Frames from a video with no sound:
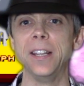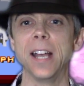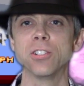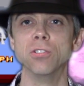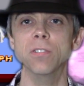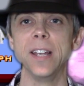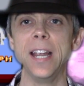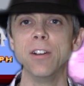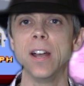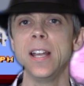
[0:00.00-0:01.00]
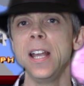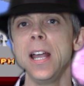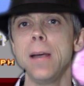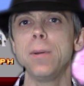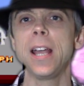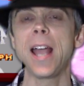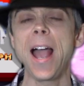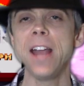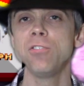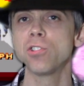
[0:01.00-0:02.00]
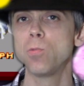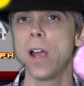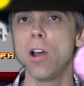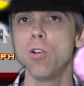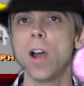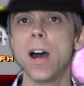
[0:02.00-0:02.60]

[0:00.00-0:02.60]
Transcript: in that sort of era, but it handles well.